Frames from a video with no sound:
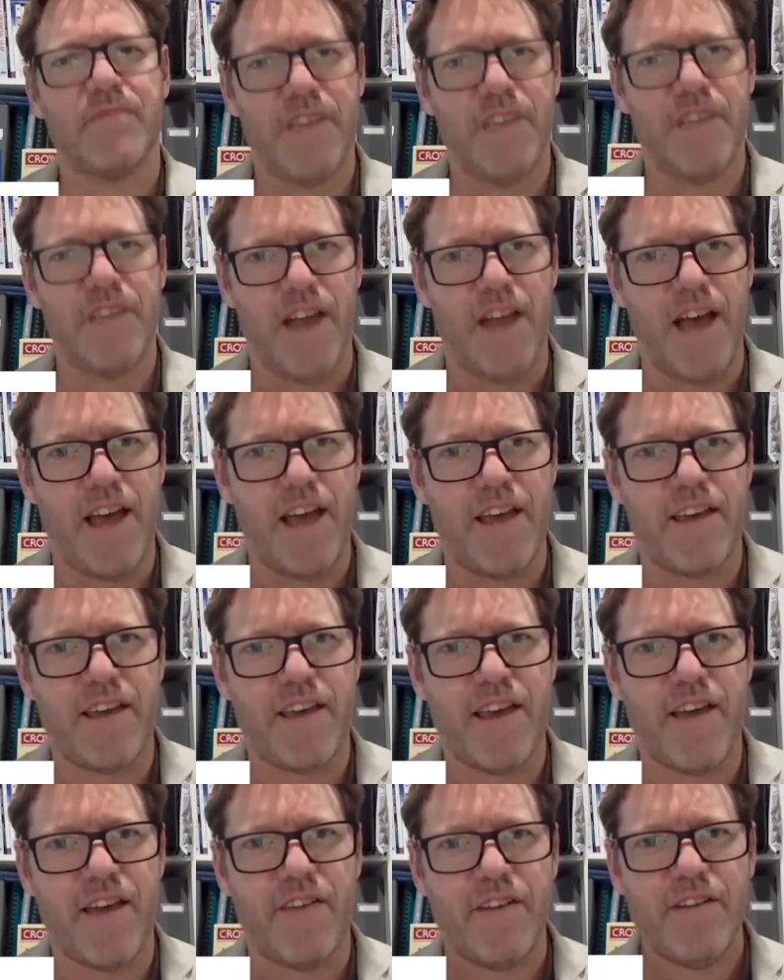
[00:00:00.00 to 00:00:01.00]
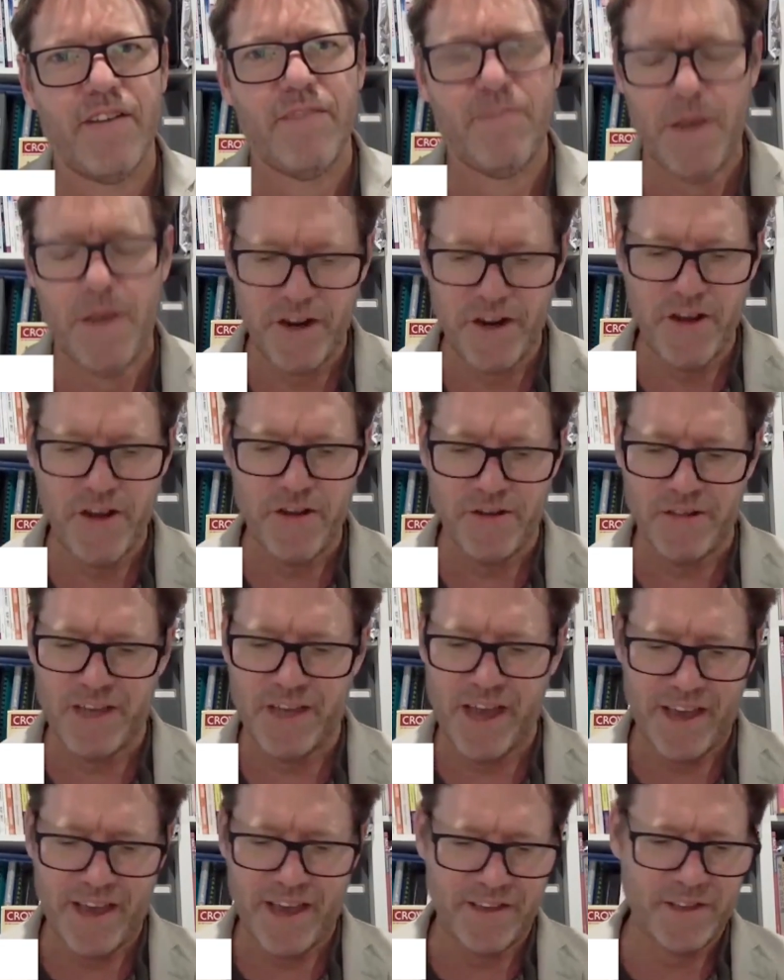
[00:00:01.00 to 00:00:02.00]
G'day, Kevin. Big
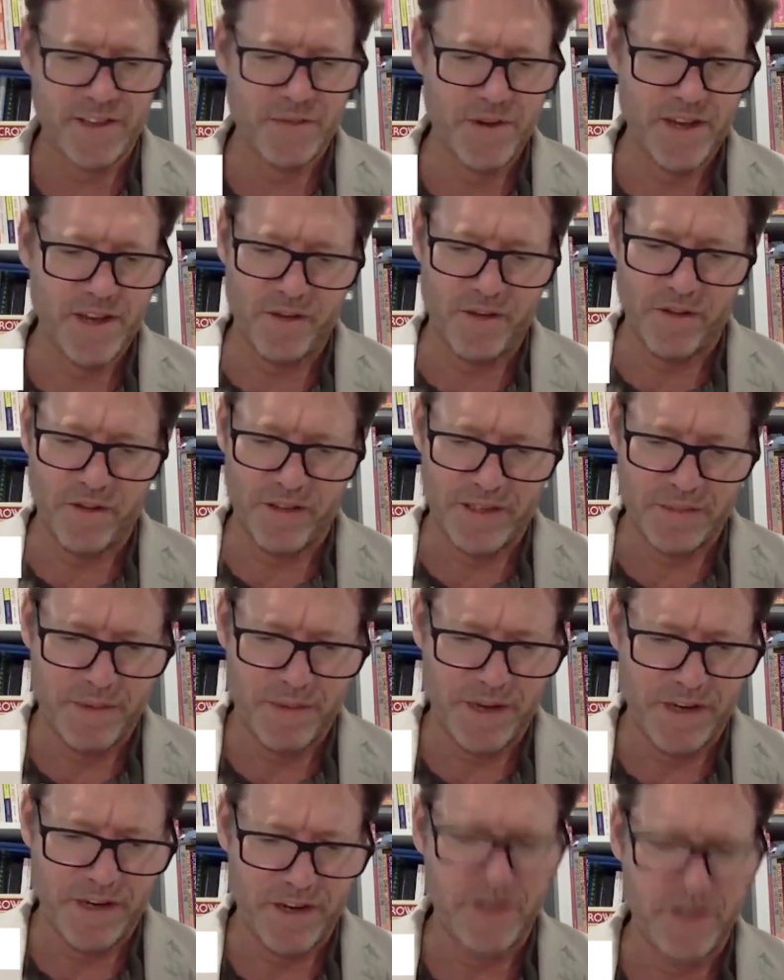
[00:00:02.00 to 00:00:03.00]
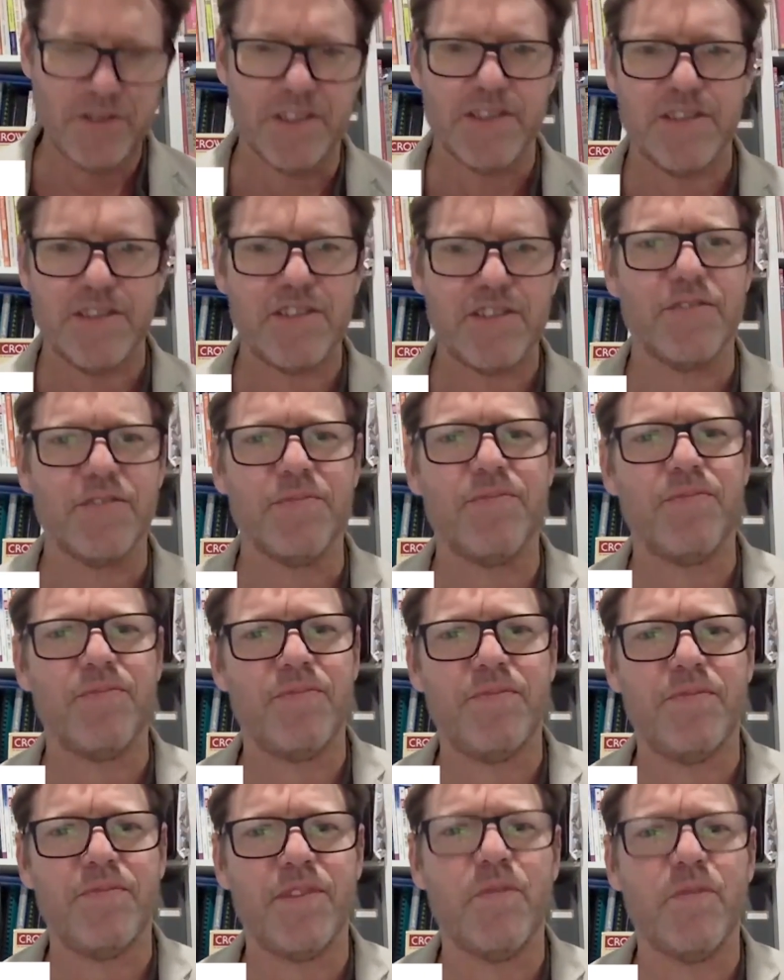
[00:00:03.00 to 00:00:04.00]
news, hey, this week? All these big newses.
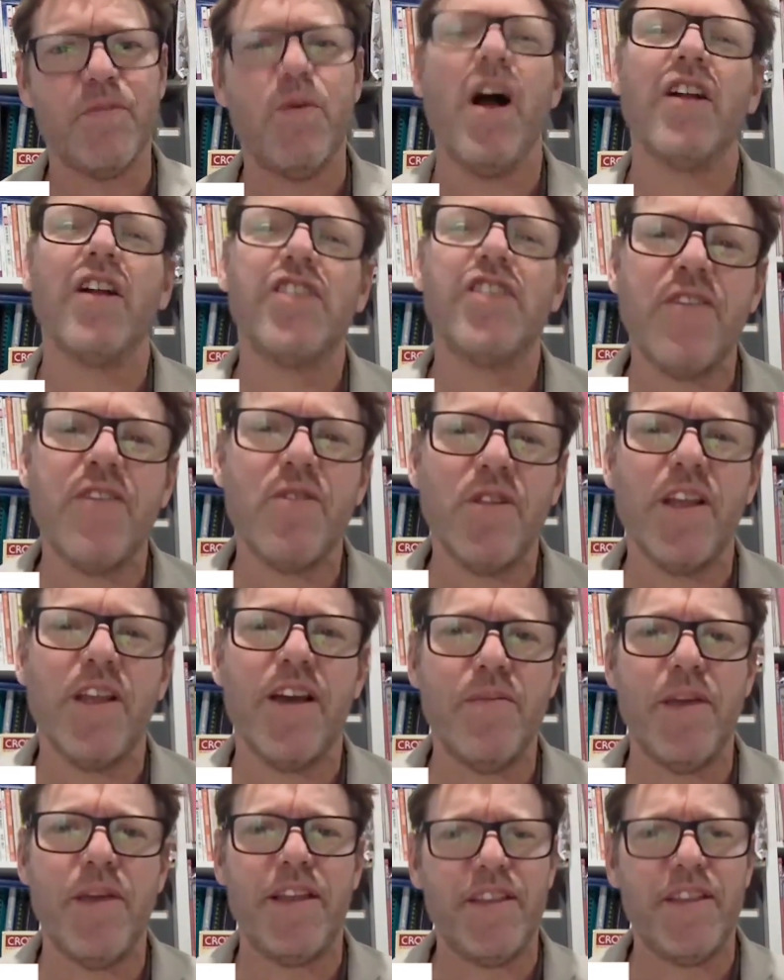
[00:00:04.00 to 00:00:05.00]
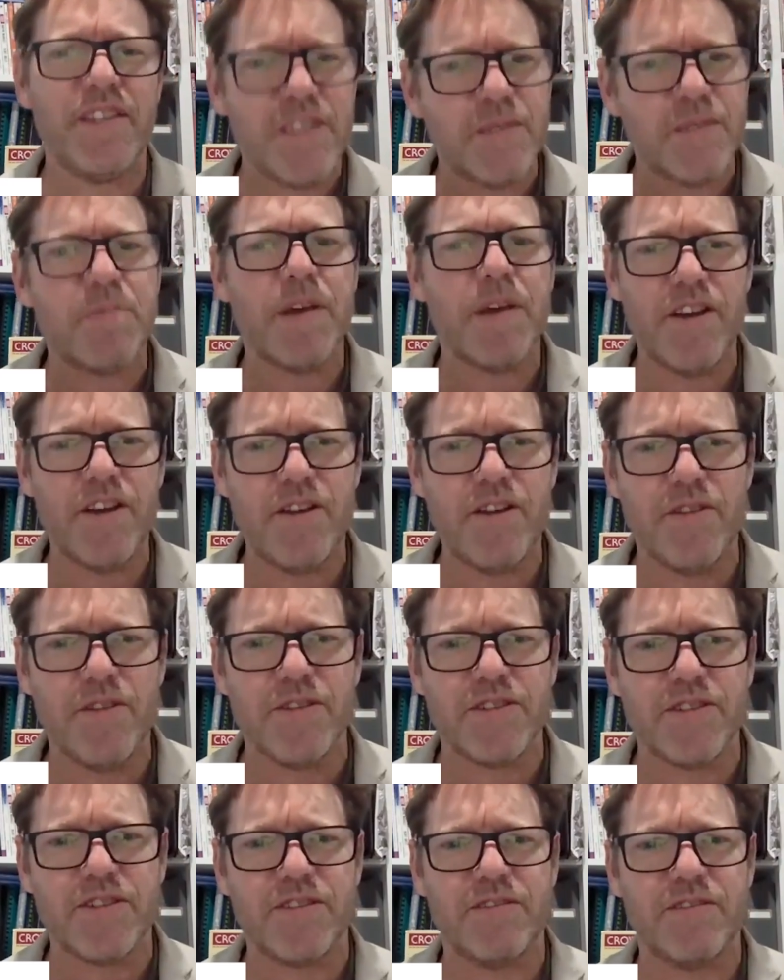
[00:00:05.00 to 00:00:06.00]
Well, generally, I mean, this is big news.